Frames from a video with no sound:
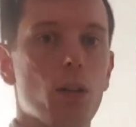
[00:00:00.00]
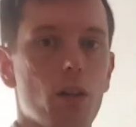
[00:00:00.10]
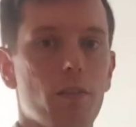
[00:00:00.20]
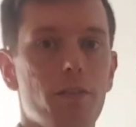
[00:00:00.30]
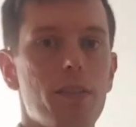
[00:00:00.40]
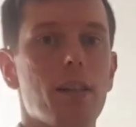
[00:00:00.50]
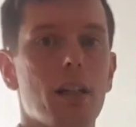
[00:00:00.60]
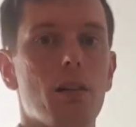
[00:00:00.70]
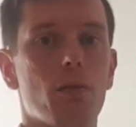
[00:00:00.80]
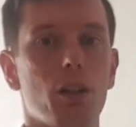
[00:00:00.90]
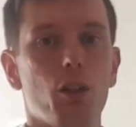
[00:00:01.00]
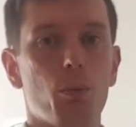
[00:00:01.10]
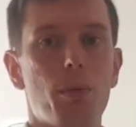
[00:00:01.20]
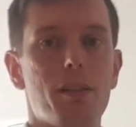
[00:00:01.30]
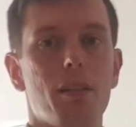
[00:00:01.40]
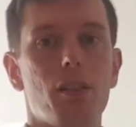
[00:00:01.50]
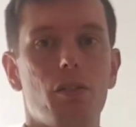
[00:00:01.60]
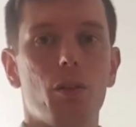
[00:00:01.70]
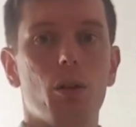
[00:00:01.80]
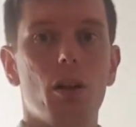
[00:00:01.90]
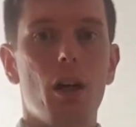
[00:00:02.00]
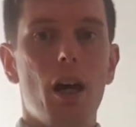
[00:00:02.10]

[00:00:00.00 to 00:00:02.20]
you can physically run your business for.